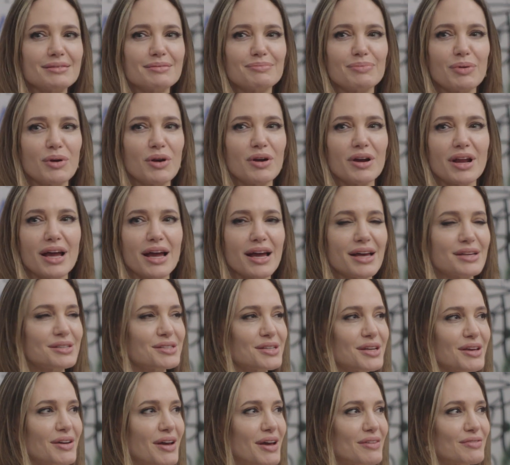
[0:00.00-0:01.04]
part I
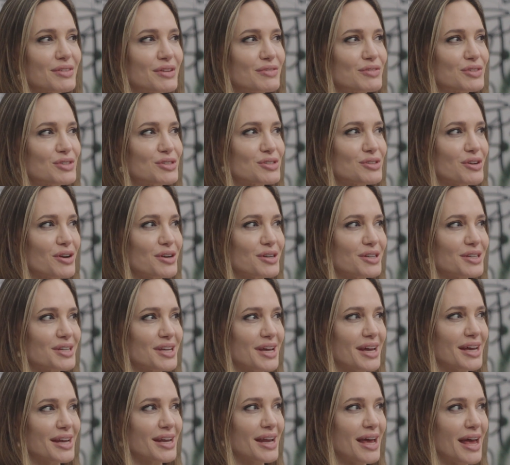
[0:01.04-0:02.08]
haven't even started
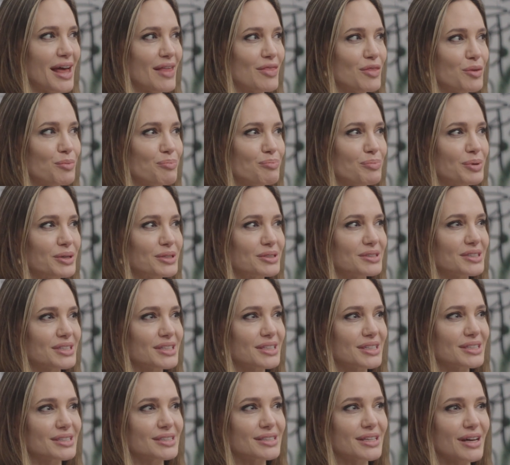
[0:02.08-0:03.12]
yet, and the building
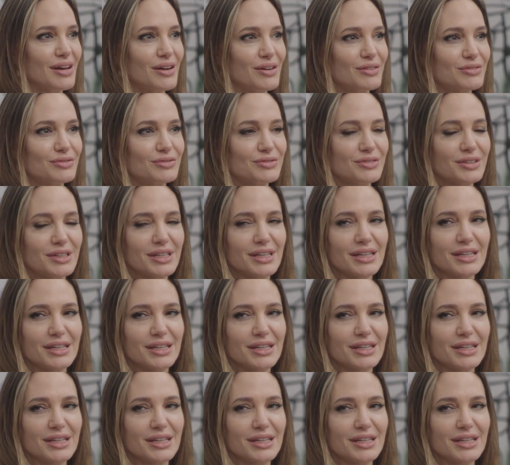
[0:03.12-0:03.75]
itself